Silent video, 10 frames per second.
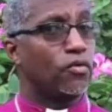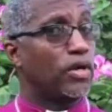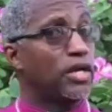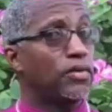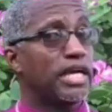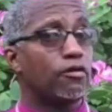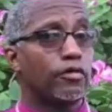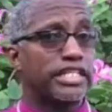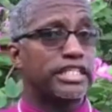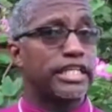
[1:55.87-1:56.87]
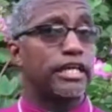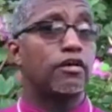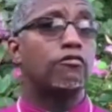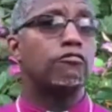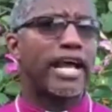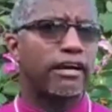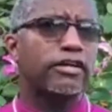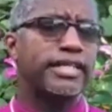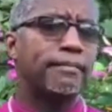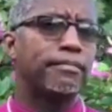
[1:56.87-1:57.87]
where we are reaching
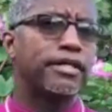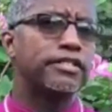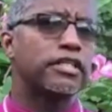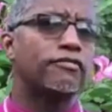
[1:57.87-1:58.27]
record numbers